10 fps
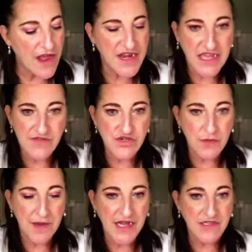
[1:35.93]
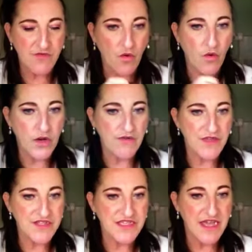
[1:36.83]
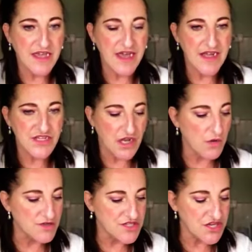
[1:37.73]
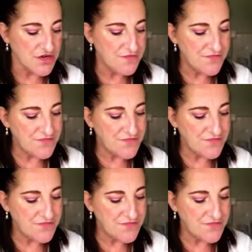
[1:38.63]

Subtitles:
And it gives you a base for all your other skincare to go on to.